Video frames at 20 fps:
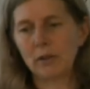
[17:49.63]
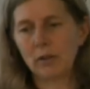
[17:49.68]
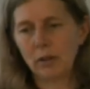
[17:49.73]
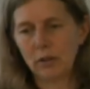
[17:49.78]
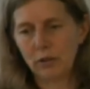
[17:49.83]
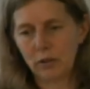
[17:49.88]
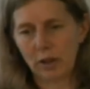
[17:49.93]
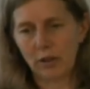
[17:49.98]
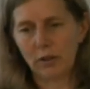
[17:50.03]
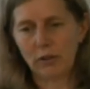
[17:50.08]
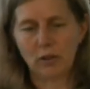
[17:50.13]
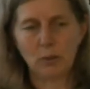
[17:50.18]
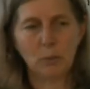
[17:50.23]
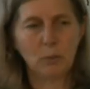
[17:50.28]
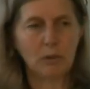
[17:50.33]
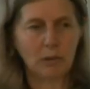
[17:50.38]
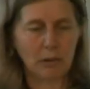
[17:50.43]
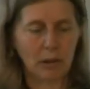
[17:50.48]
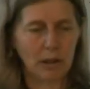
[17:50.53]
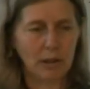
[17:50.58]
congestion
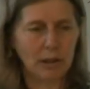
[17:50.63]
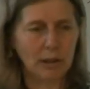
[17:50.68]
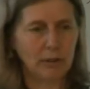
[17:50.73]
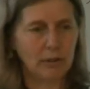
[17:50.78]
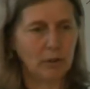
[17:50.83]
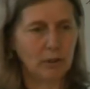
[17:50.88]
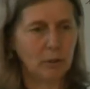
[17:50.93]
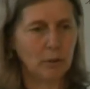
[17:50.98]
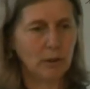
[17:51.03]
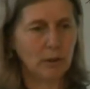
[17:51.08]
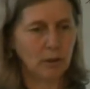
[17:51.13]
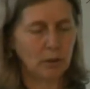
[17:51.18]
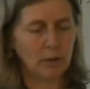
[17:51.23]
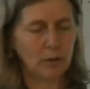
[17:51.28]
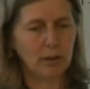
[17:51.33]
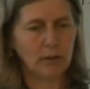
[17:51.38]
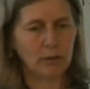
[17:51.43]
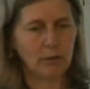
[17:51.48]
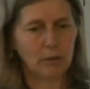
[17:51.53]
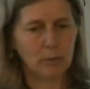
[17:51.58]
was likely to
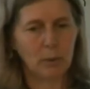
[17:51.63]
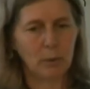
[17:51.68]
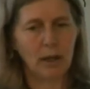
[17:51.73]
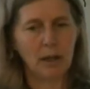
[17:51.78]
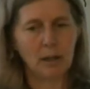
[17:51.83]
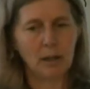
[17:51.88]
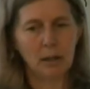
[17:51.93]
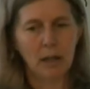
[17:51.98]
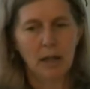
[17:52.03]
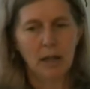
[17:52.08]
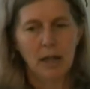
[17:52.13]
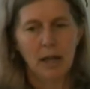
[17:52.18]
increase as well.